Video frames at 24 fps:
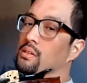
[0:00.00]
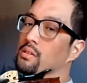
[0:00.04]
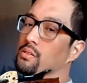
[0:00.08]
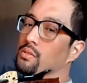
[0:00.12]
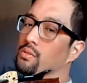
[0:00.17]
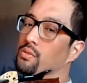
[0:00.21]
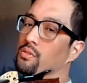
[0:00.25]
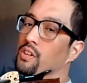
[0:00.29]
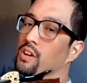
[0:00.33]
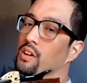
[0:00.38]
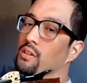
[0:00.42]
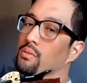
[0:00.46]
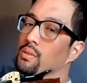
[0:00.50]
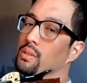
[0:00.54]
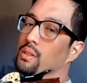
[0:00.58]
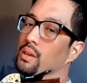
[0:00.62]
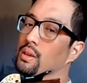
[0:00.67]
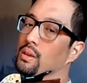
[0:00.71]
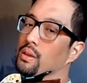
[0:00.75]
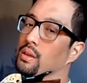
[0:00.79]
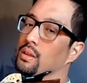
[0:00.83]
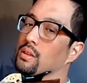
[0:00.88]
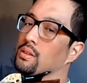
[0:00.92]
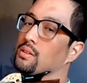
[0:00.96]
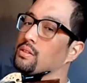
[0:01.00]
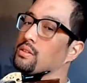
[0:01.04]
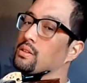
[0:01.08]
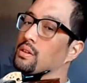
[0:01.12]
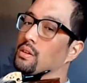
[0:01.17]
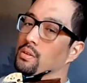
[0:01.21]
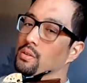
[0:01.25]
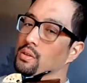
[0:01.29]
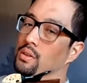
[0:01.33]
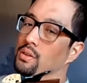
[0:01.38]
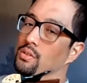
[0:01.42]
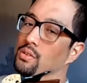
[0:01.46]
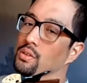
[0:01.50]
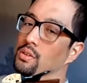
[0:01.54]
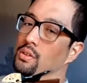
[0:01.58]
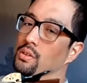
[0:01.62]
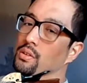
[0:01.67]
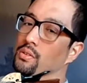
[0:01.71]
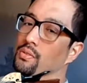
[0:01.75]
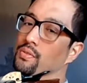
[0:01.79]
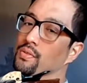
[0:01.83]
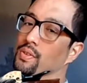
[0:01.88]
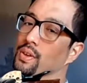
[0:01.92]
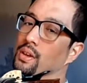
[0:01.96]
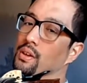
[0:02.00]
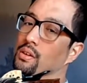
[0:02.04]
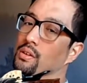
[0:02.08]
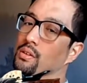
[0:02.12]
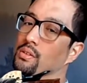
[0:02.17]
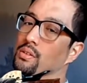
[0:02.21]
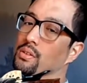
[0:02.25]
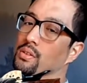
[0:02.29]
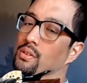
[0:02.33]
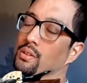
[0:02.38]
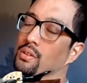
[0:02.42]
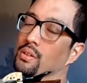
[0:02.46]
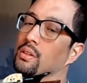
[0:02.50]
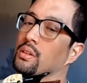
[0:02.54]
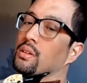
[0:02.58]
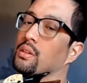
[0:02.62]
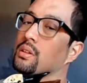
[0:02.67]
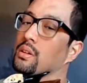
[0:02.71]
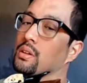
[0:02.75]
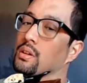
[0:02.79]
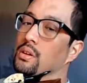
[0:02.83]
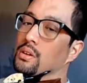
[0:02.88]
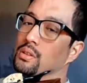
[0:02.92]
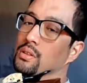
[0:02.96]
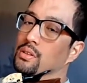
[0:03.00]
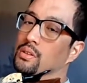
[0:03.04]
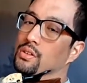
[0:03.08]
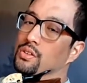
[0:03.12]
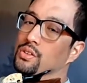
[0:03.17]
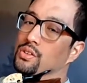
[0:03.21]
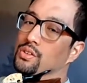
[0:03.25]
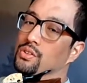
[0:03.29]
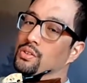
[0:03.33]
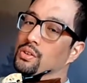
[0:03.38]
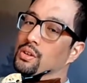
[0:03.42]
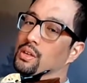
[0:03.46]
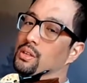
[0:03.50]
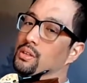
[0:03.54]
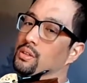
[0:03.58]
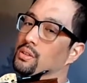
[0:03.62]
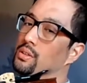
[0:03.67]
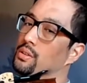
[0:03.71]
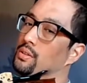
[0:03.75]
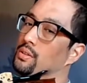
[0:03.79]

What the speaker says: right when they start using their fingers on the strings.